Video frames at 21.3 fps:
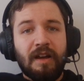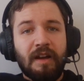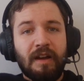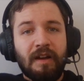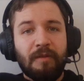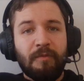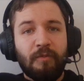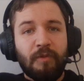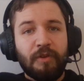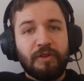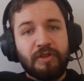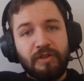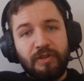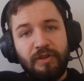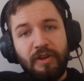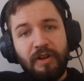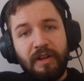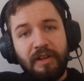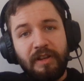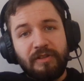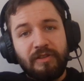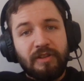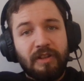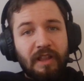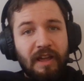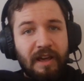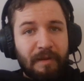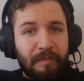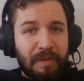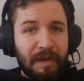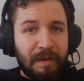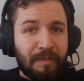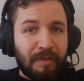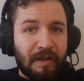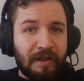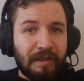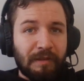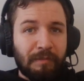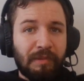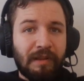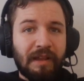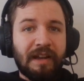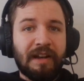which is good because there's a lot of people on the
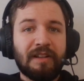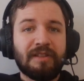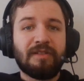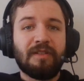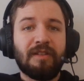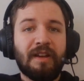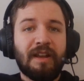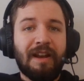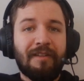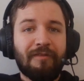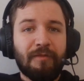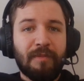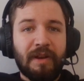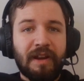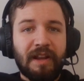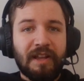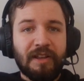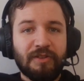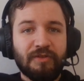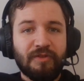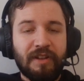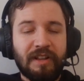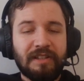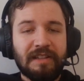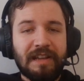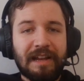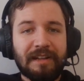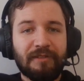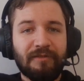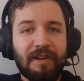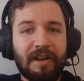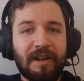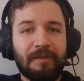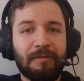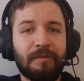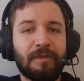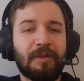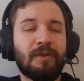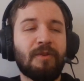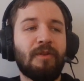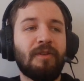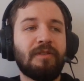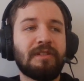planet. So not everybody can transact directly with
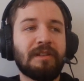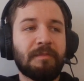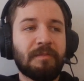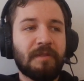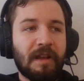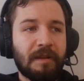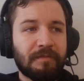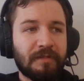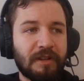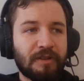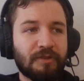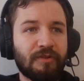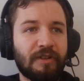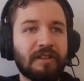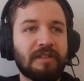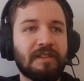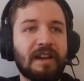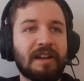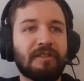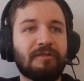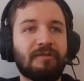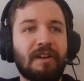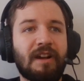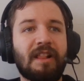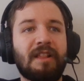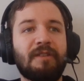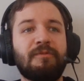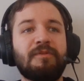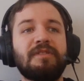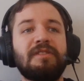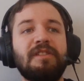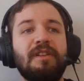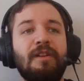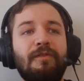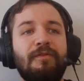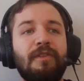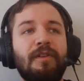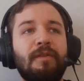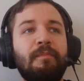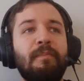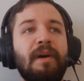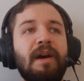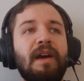gold. Sometimes they transact directly with
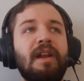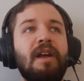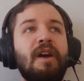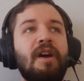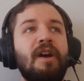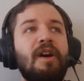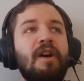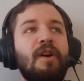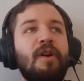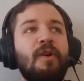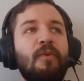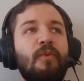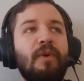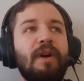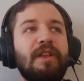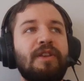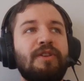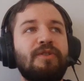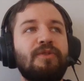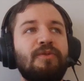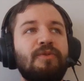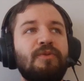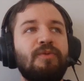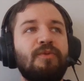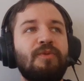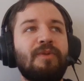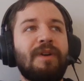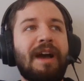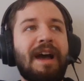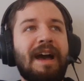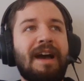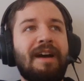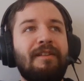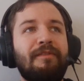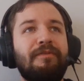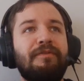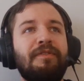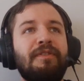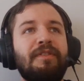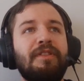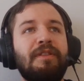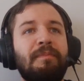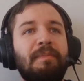silver. But when you
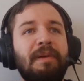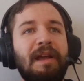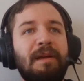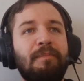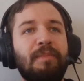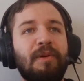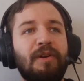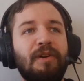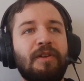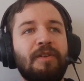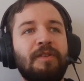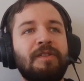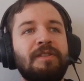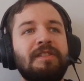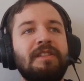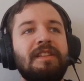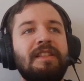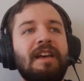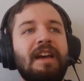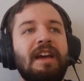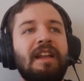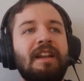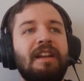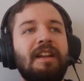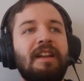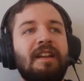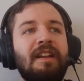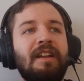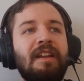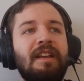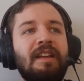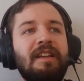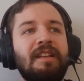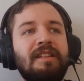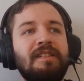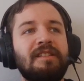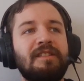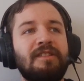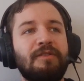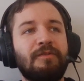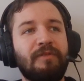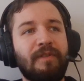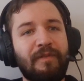have the paper currency that is
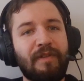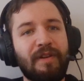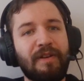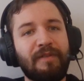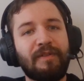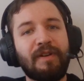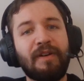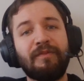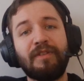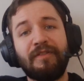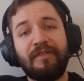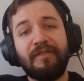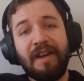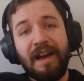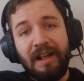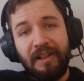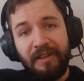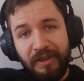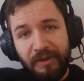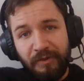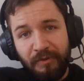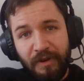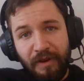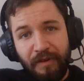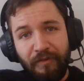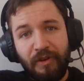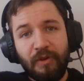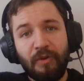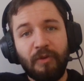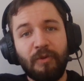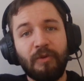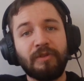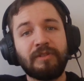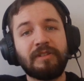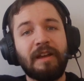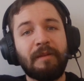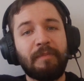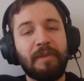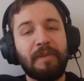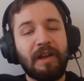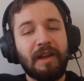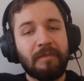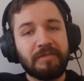derivative of the value of gold, it
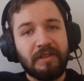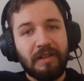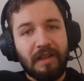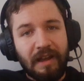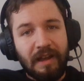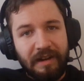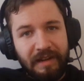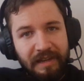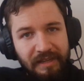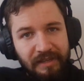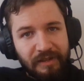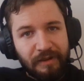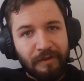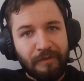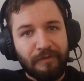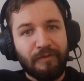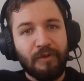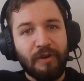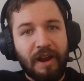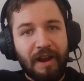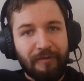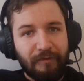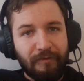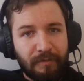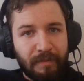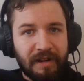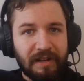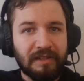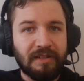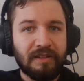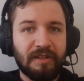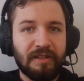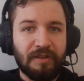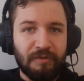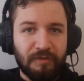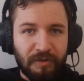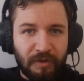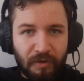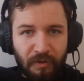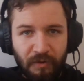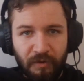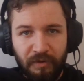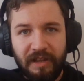becomes a lot easier for everybody to use
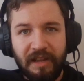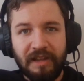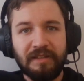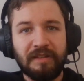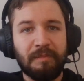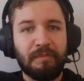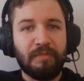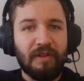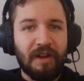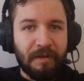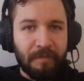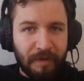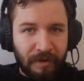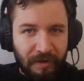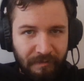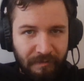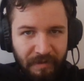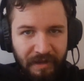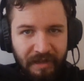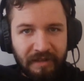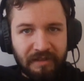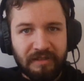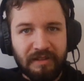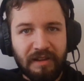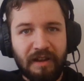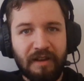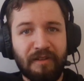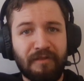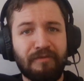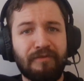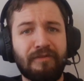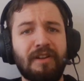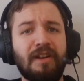gold as a primary means of